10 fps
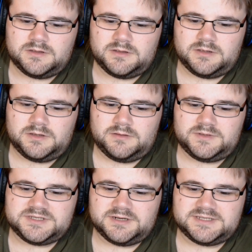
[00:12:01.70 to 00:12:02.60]
Oh,
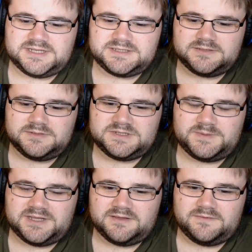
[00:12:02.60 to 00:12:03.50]
he's got a tattoo on his
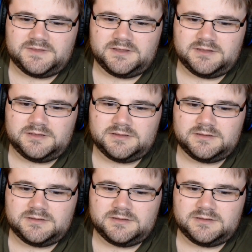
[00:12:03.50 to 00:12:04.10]
back of the...